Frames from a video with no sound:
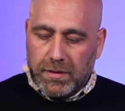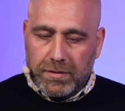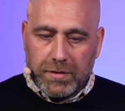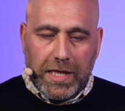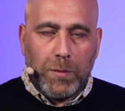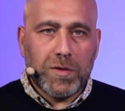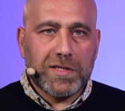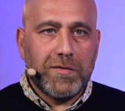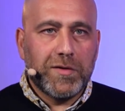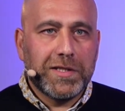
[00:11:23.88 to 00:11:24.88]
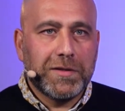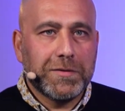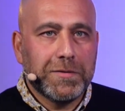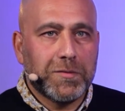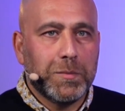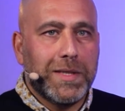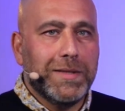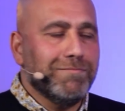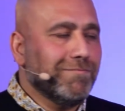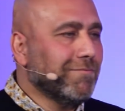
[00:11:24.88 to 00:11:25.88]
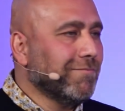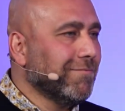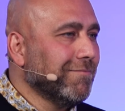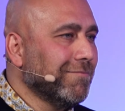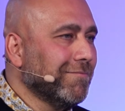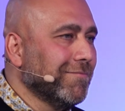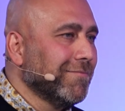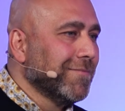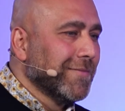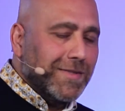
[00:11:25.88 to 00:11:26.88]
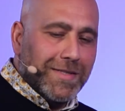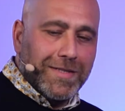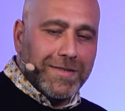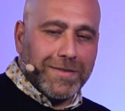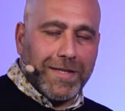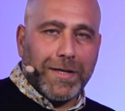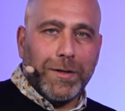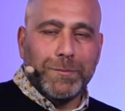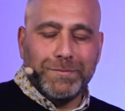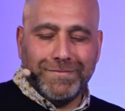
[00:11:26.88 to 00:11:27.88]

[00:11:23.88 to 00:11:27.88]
So that was everything from me. So thank you.